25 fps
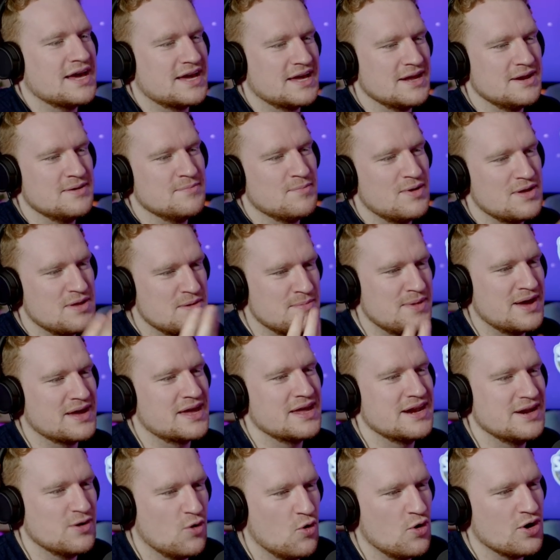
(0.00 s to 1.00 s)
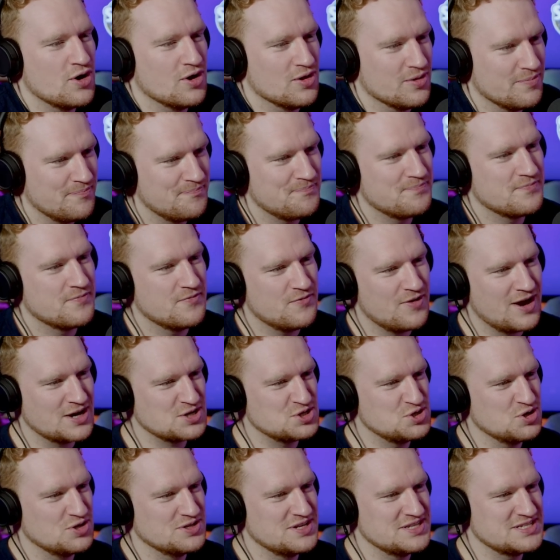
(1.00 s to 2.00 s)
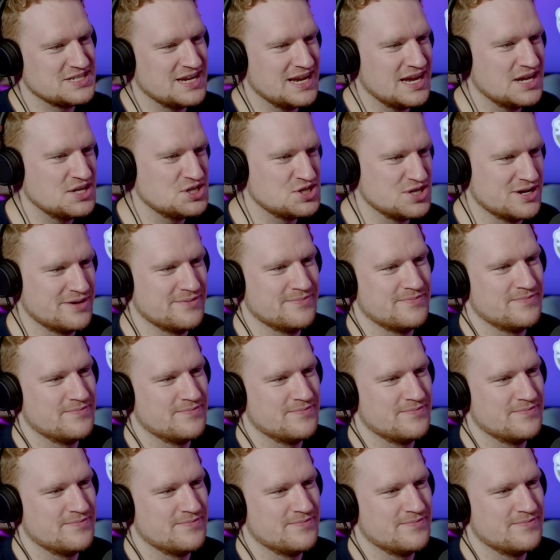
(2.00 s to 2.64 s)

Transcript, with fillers: like in when you're making oil, fractional distillation.